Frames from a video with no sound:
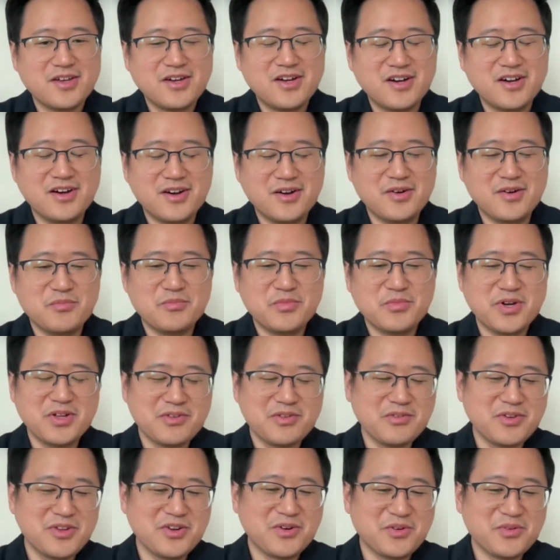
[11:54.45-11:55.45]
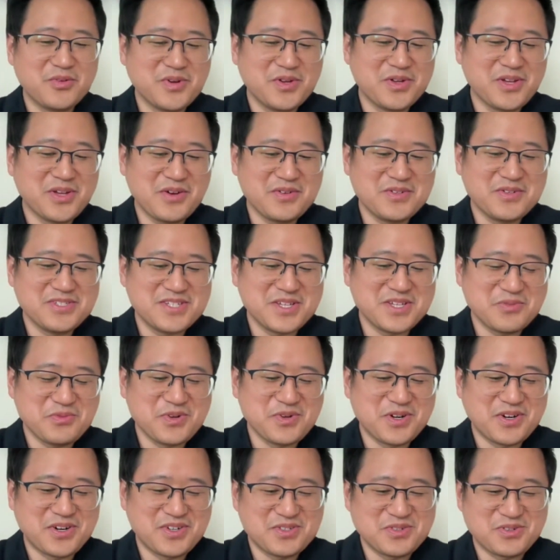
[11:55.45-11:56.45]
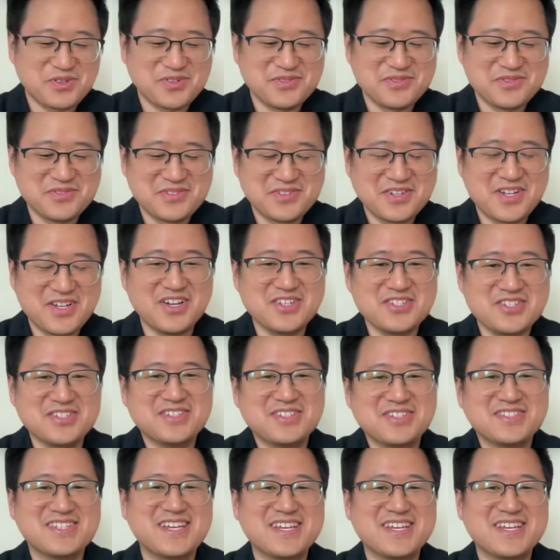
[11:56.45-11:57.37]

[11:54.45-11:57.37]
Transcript: But I would say we are sort of cousins.